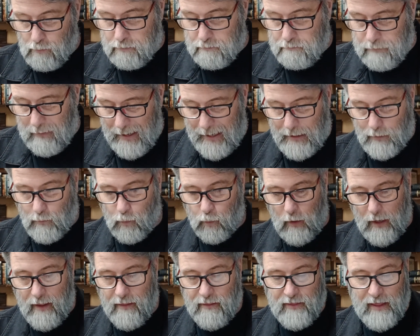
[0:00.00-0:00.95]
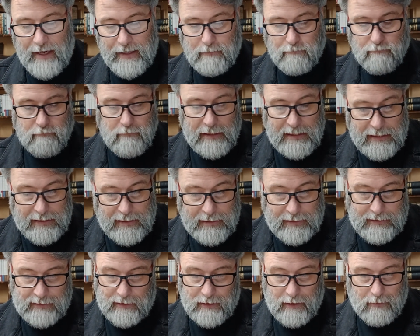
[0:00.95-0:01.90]
by what they
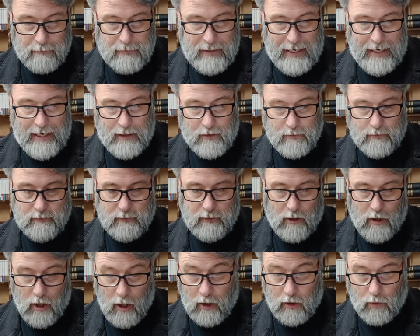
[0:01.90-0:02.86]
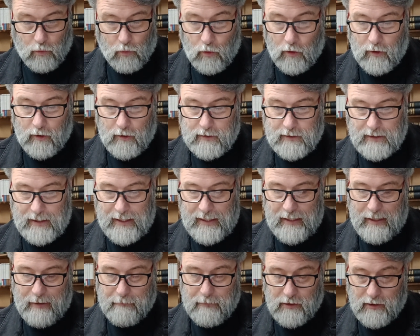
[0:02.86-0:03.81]
mean about artwork. And
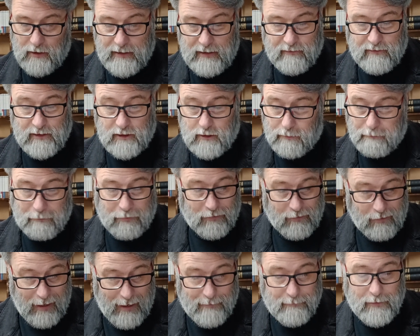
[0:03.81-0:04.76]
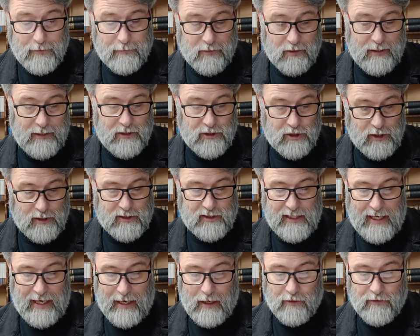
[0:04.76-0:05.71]
I believe it's probably just
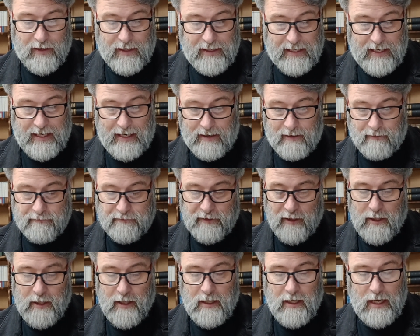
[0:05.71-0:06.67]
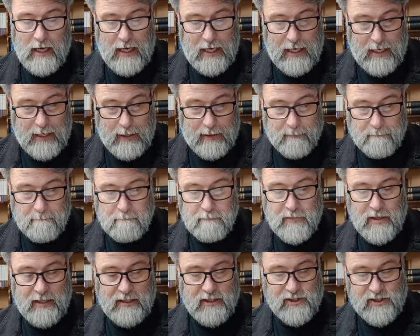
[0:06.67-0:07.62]
how they have
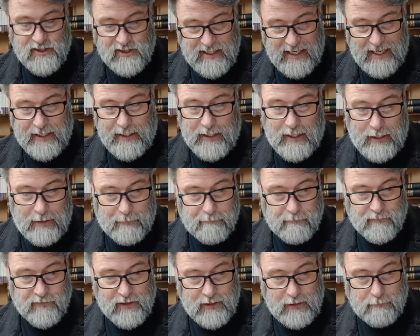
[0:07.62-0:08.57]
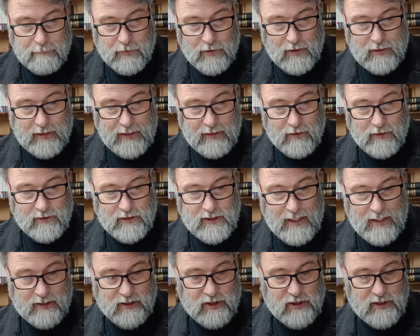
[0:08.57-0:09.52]
set up the book
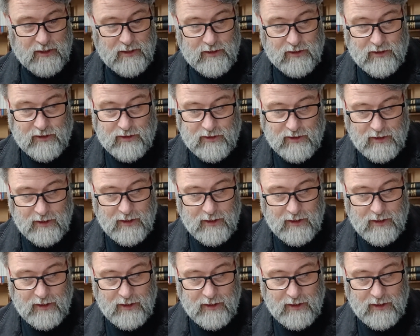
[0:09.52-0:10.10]
introductions